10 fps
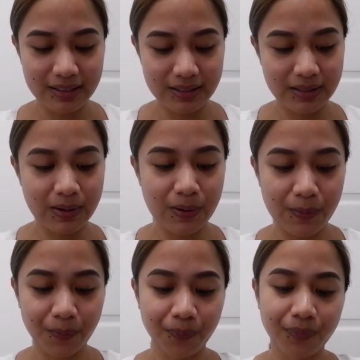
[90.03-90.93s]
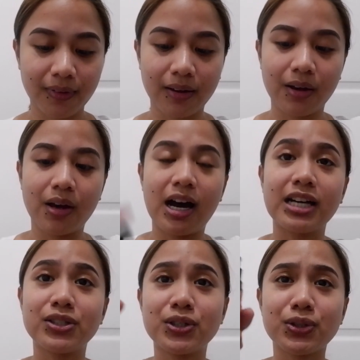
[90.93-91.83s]
So I
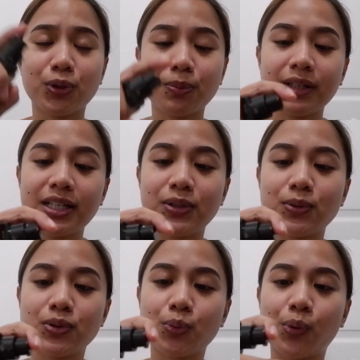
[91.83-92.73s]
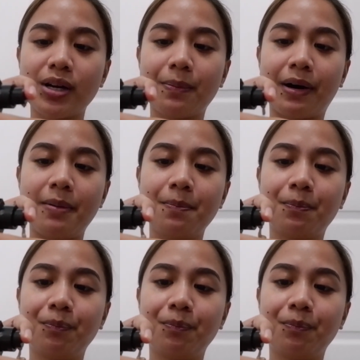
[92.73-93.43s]
just normally use one pump.